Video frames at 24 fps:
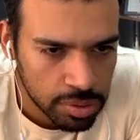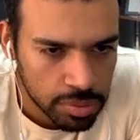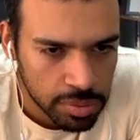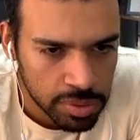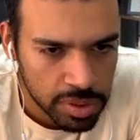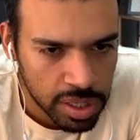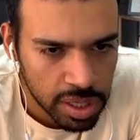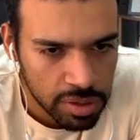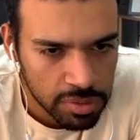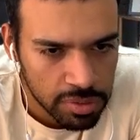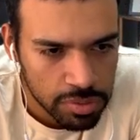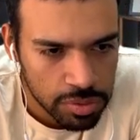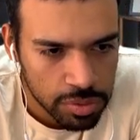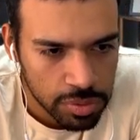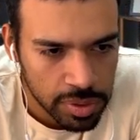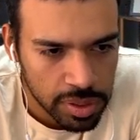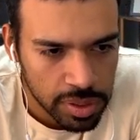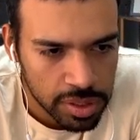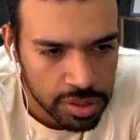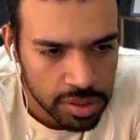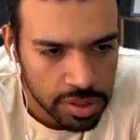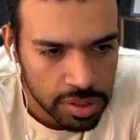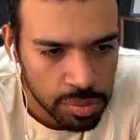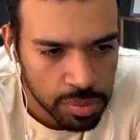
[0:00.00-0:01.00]
we have to
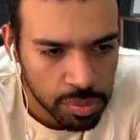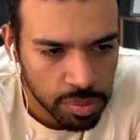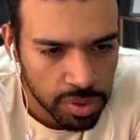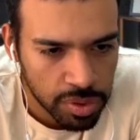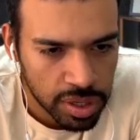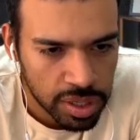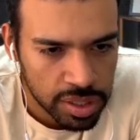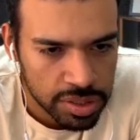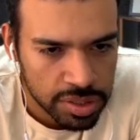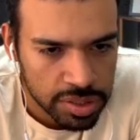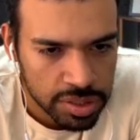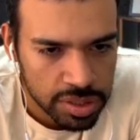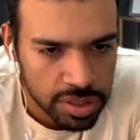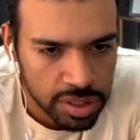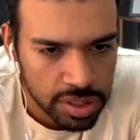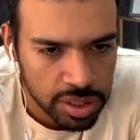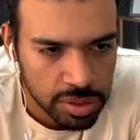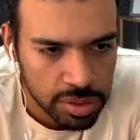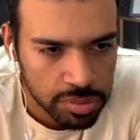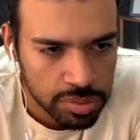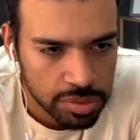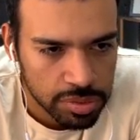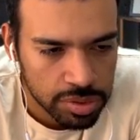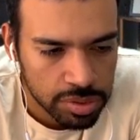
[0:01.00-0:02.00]
wait the price
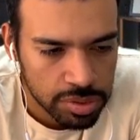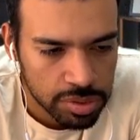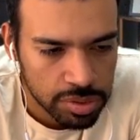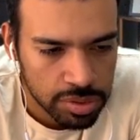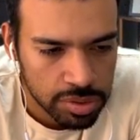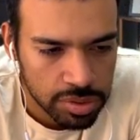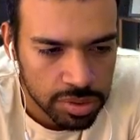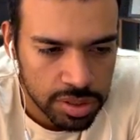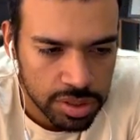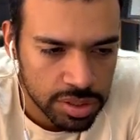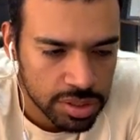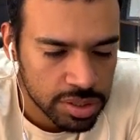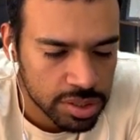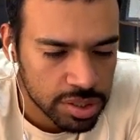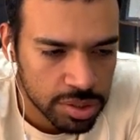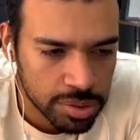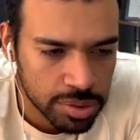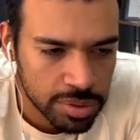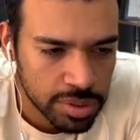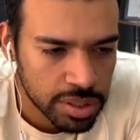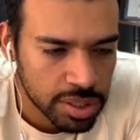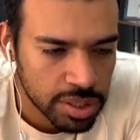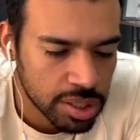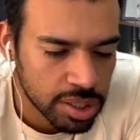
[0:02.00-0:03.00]
come to this
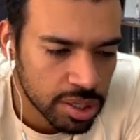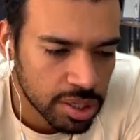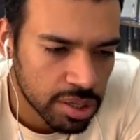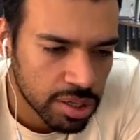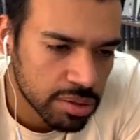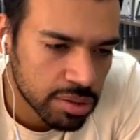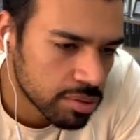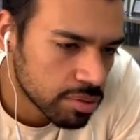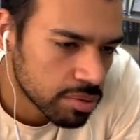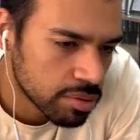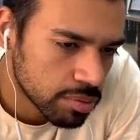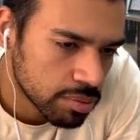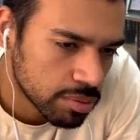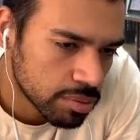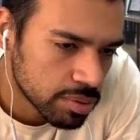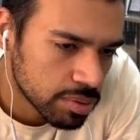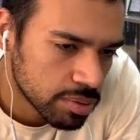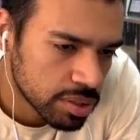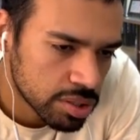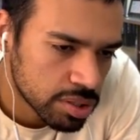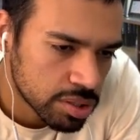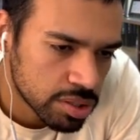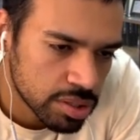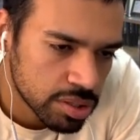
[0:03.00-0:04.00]
area again,
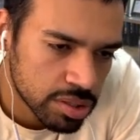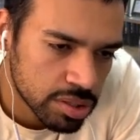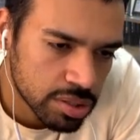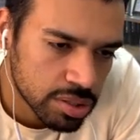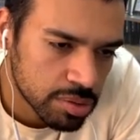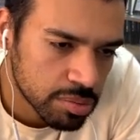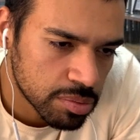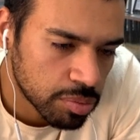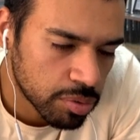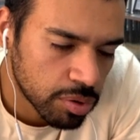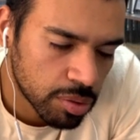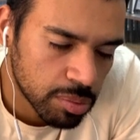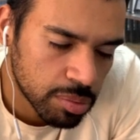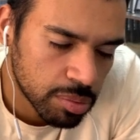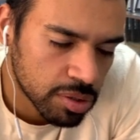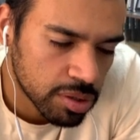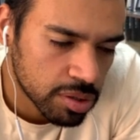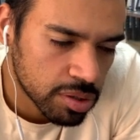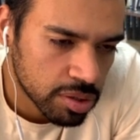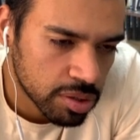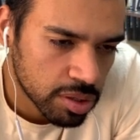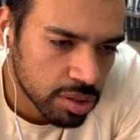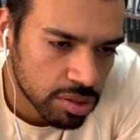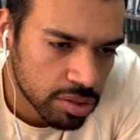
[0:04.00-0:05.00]
which is
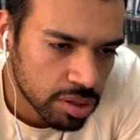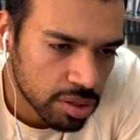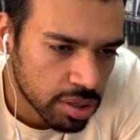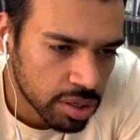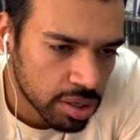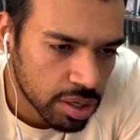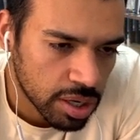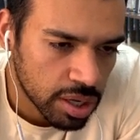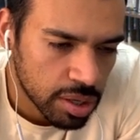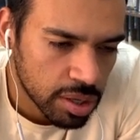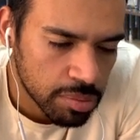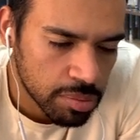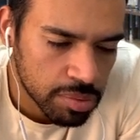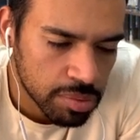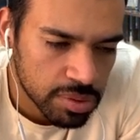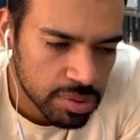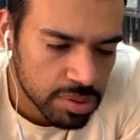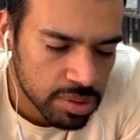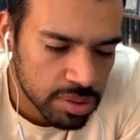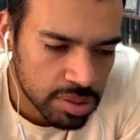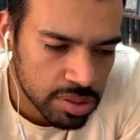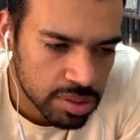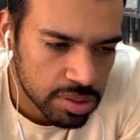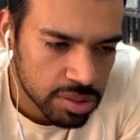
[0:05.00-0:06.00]
probably not gonna
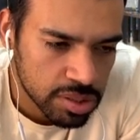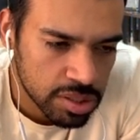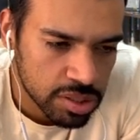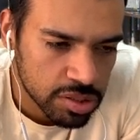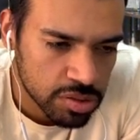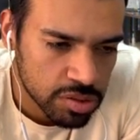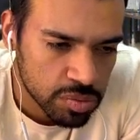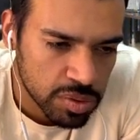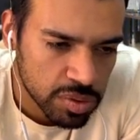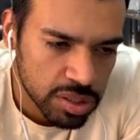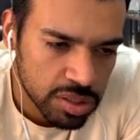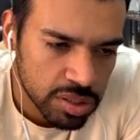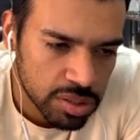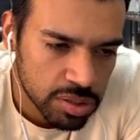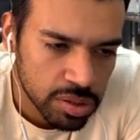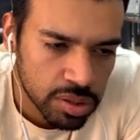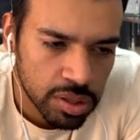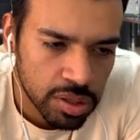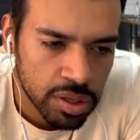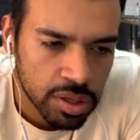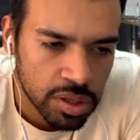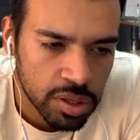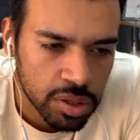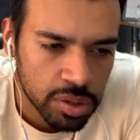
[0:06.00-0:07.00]
happen this week.
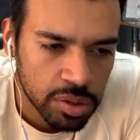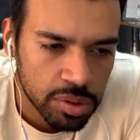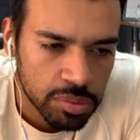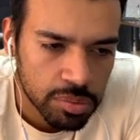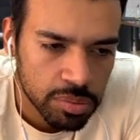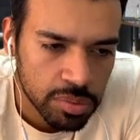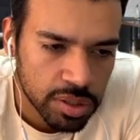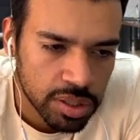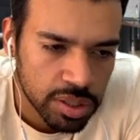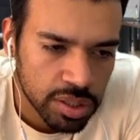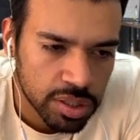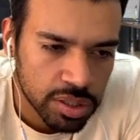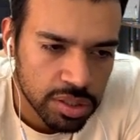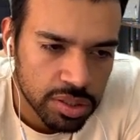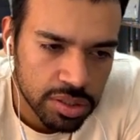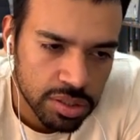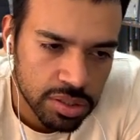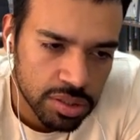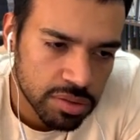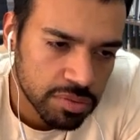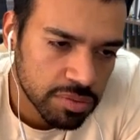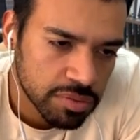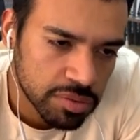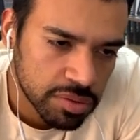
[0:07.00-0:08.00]
But
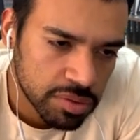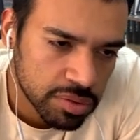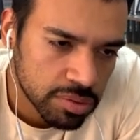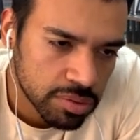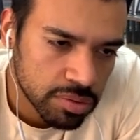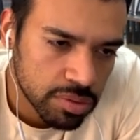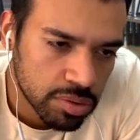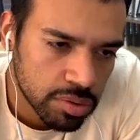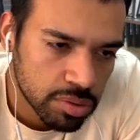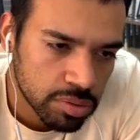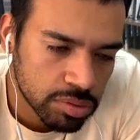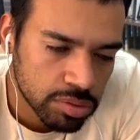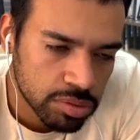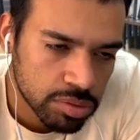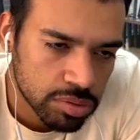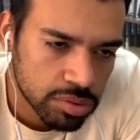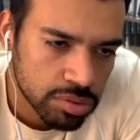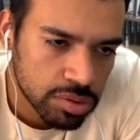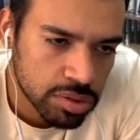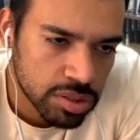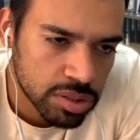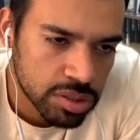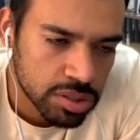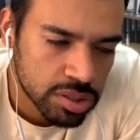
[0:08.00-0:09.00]
if you go to
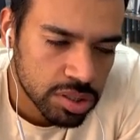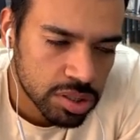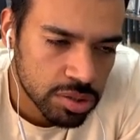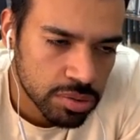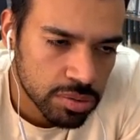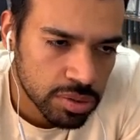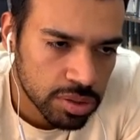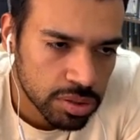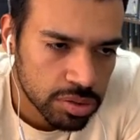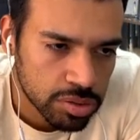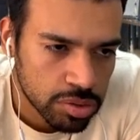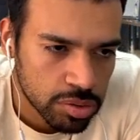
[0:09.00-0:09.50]
this area